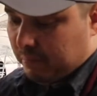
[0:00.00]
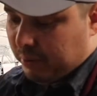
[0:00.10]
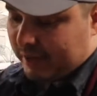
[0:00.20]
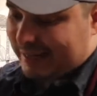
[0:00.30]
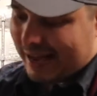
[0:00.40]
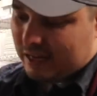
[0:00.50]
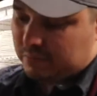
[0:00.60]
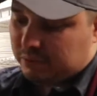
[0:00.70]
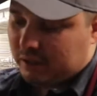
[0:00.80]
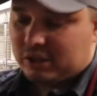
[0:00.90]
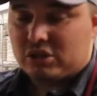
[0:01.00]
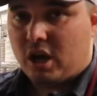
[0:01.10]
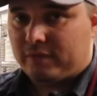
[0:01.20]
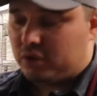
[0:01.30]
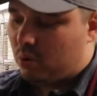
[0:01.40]
but not completely
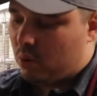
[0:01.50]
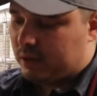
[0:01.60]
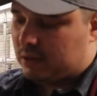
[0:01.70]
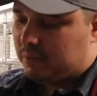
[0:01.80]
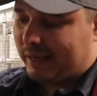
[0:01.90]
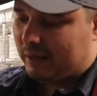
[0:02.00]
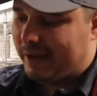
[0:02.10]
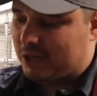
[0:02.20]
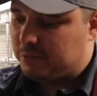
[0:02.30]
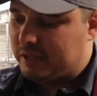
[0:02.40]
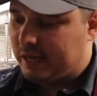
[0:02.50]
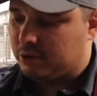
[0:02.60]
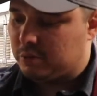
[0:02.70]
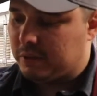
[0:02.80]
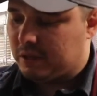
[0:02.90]
soft. You don't want it to be like mashed
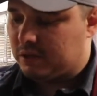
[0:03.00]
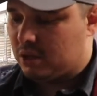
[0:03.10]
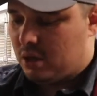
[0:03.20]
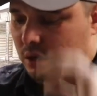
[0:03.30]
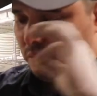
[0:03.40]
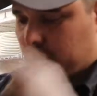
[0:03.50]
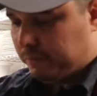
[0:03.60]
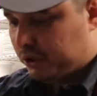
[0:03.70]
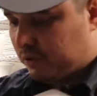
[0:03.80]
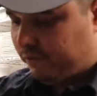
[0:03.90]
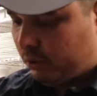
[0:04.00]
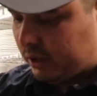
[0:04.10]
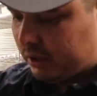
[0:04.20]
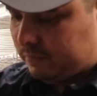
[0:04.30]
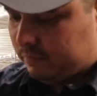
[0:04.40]
potatoes because when you put your
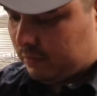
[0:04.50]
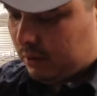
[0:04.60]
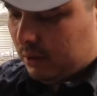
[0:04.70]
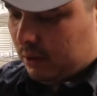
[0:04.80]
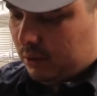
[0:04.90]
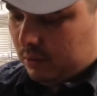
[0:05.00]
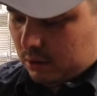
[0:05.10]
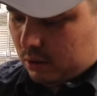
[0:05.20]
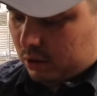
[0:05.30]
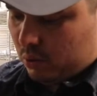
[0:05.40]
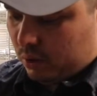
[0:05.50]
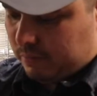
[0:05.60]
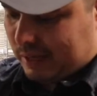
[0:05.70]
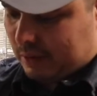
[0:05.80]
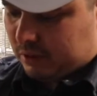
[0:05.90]
fork in, you know, you want
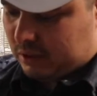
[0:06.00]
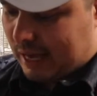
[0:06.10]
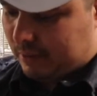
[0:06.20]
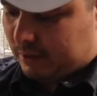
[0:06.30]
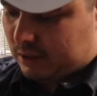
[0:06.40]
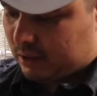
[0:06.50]
to be able to stab into